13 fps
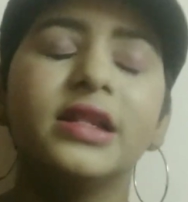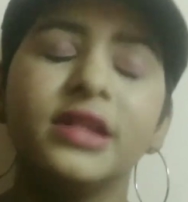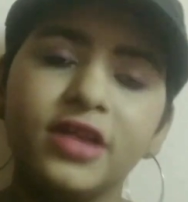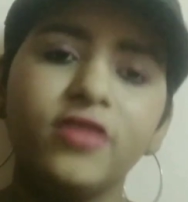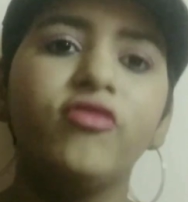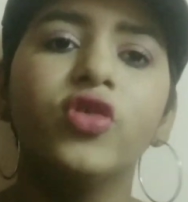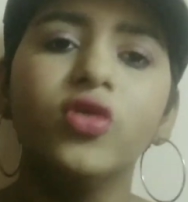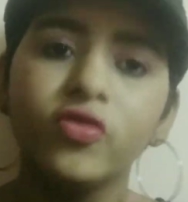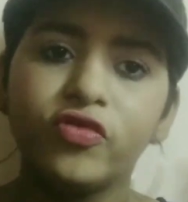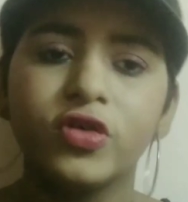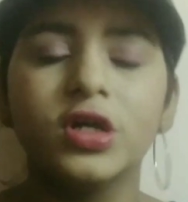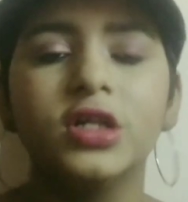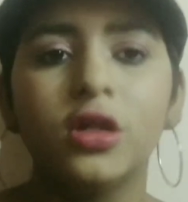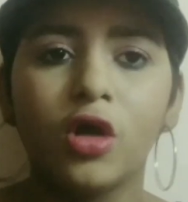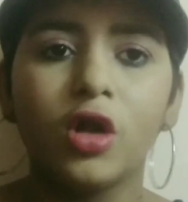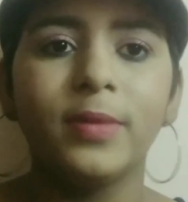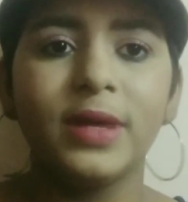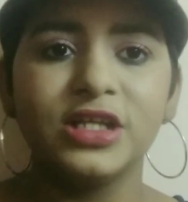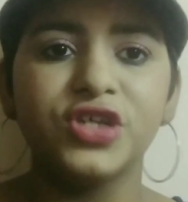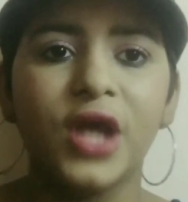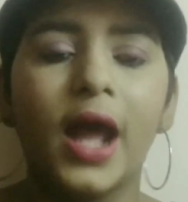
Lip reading: I'll review further on my